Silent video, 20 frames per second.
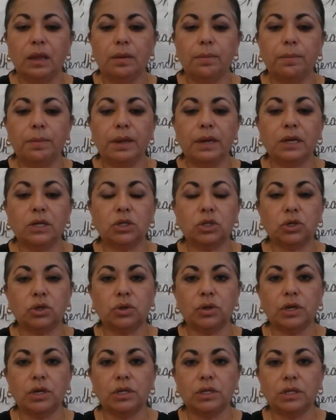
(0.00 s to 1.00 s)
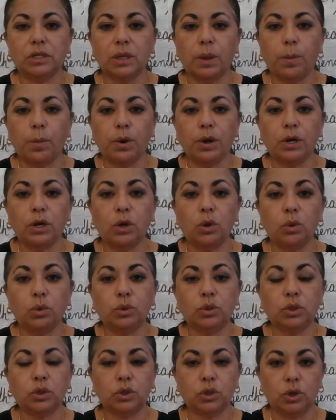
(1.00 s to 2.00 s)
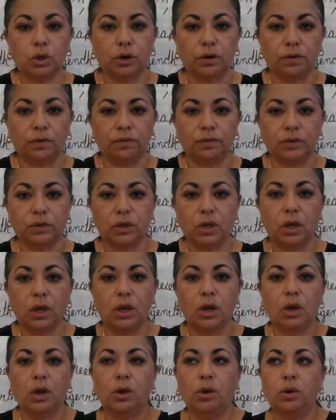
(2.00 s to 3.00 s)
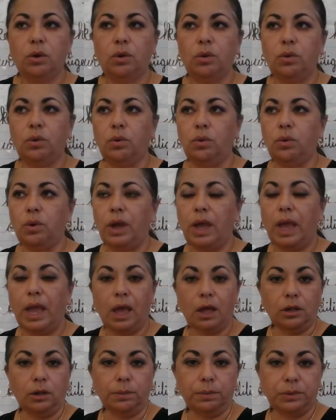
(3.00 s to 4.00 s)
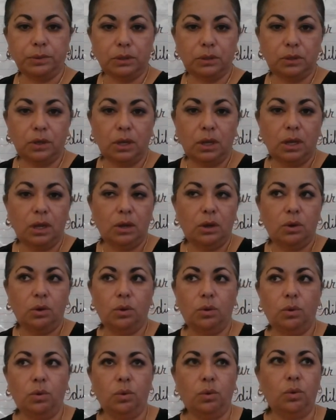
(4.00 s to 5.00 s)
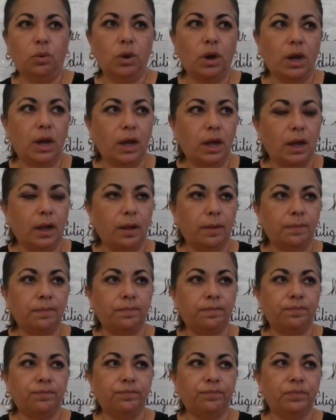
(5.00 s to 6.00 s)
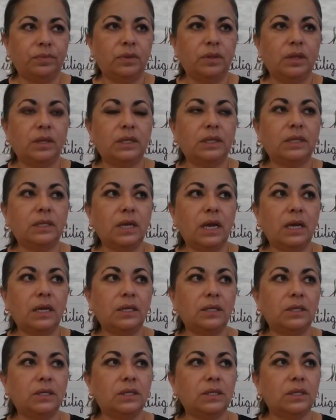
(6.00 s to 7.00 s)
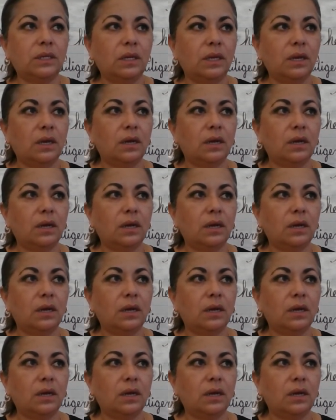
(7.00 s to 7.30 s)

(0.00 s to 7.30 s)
Minister is someone who serves, who helps, who um, does.